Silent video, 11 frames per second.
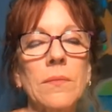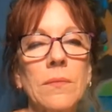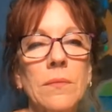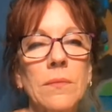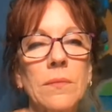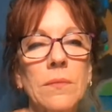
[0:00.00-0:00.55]

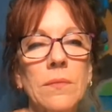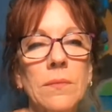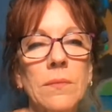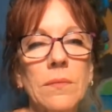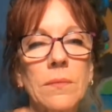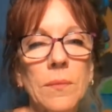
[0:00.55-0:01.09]

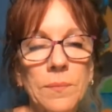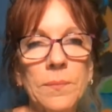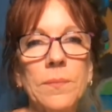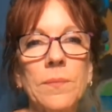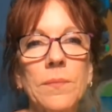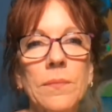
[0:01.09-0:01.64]

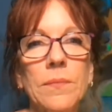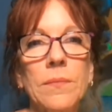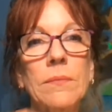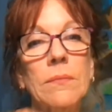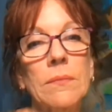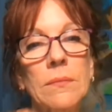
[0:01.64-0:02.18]

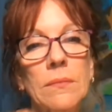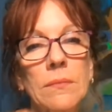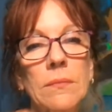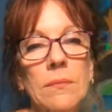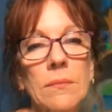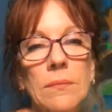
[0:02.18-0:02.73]

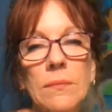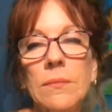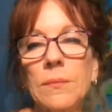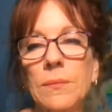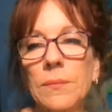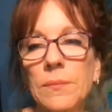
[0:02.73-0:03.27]

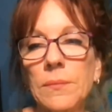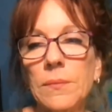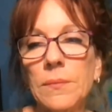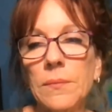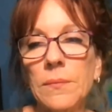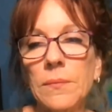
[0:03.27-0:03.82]

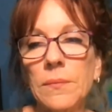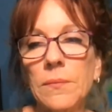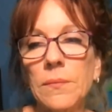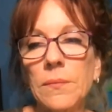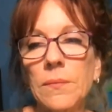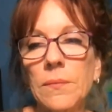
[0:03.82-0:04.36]

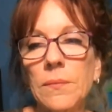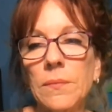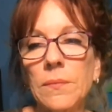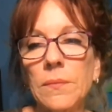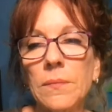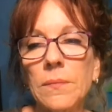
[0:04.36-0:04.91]

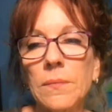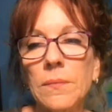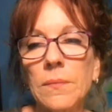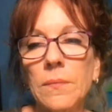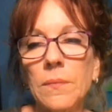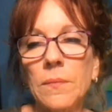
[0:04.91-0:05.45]

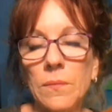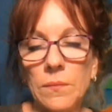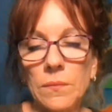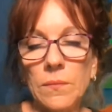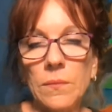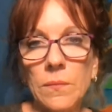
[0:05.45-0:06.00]

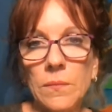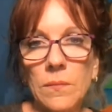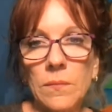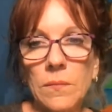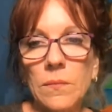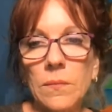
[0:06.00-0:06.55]

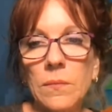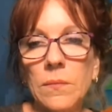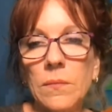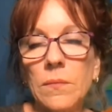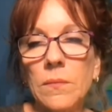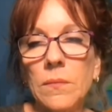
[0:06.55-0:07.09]

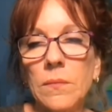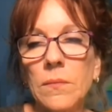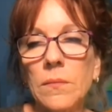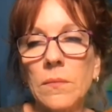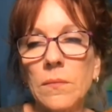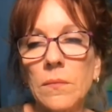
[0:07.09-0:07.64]

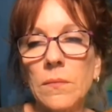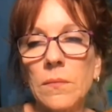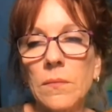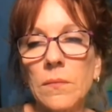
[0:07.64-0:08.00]
The person shown says nothing.